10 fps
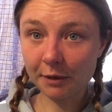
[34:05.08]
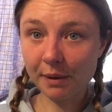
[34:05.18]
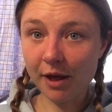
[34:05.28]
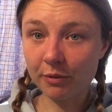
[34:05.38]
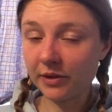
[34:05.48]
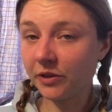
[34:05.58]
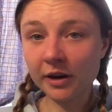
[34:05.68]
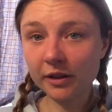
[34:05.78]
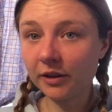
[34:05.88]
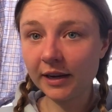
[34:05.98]
pathways. You're
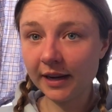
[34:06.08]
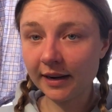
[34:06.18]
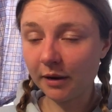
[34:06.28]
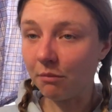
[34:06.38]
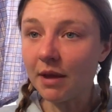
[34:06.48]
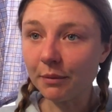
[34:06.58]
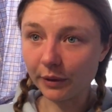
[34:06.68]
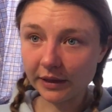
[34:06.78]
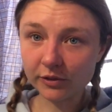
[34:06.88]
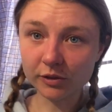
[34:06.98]
not looking at any
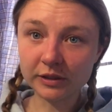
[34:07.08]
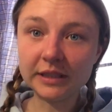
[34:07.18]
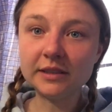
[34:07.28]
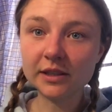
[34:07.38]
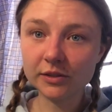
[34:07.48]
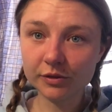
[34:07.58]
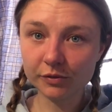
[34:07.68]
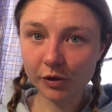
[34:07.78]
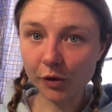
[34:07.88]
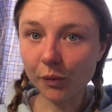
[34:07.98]
memories or details of
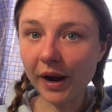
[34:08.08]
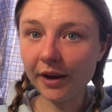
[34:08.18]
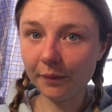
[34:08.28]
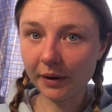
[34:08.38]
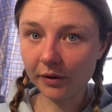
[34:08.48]
neural wiring